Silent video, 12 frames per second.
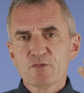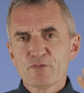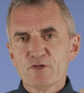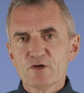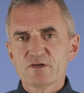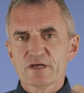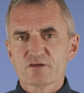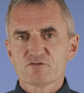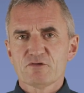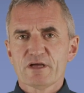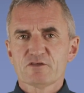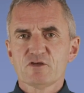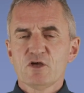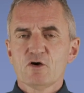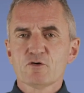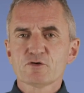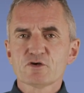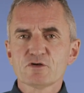a third extract
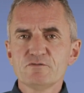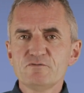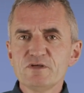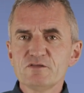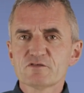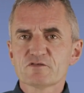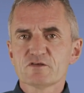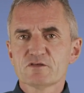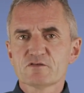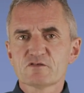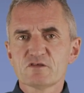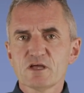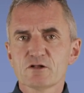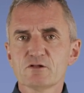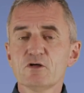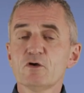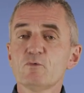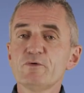on convince and
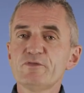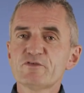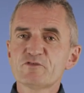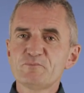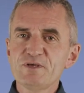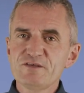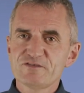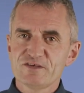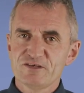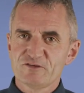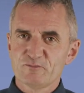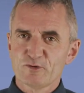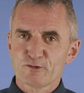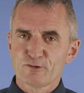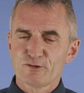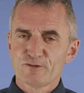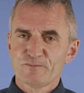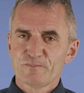sell with the species
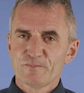model.